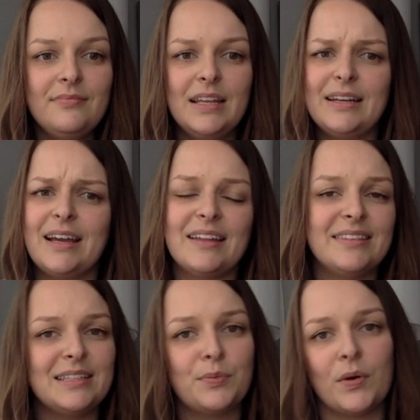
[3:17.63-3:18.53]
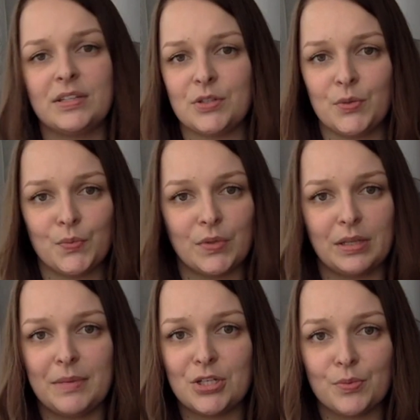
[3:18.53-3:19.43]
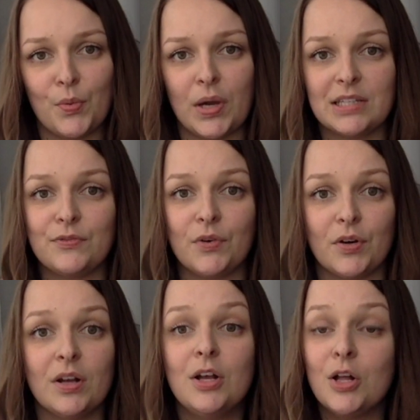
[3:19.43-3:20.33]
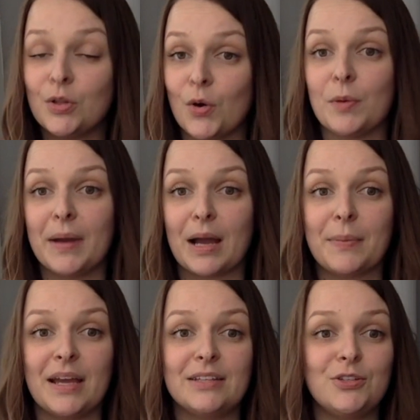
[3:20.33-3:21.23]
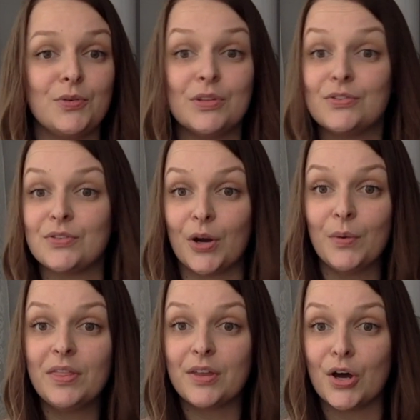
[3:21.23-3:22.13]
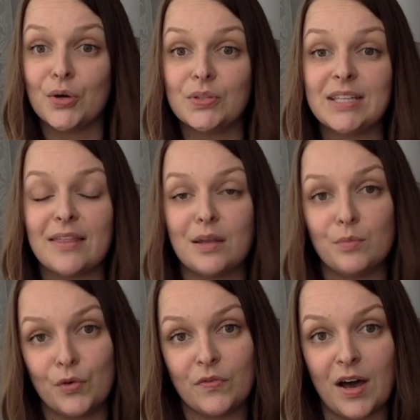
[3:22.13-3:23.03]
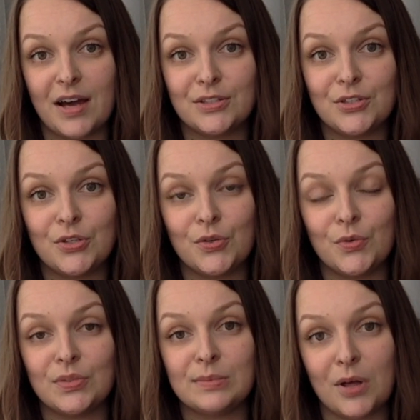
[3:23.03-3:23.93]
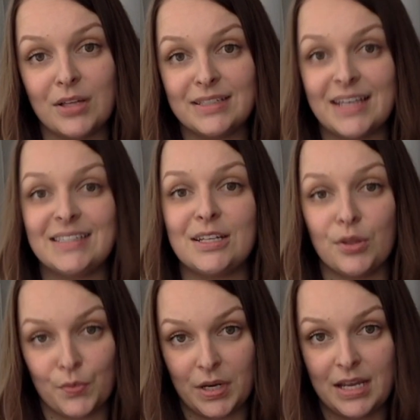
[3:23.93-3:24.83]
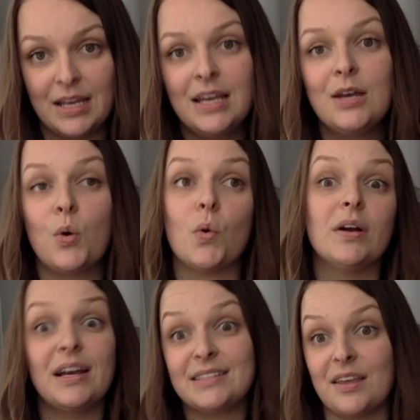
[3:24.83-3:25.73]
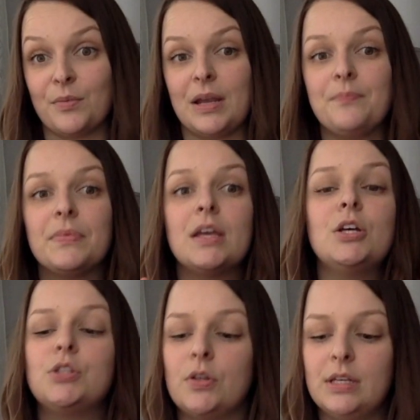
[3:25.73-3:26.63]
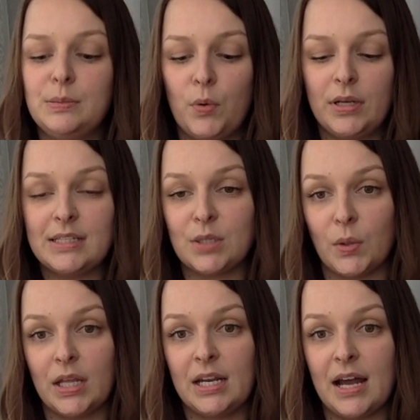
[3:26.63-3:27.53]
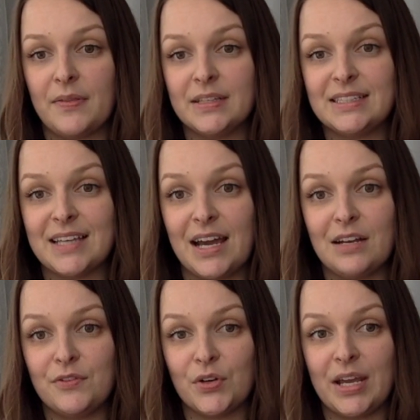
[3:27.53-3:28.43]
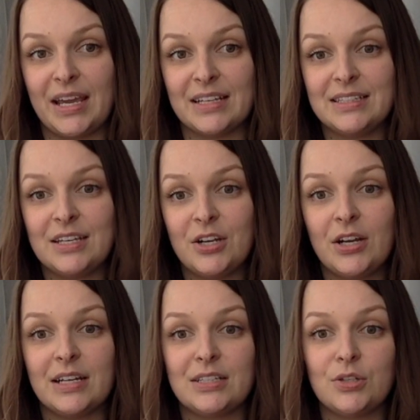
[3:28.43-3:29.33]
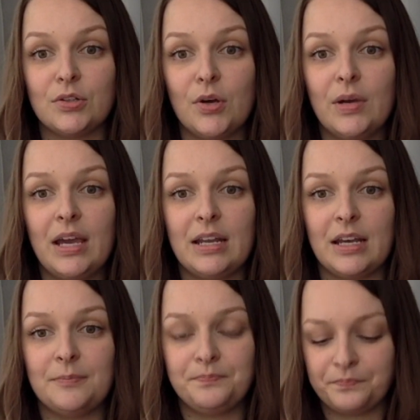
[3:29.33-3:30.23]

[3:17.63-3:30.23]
And again, these points are really major points for lower back pain, so you can start with those and then move on to small intestine 3 or SI3. So this point is located on the side of your hand here, and to locate it,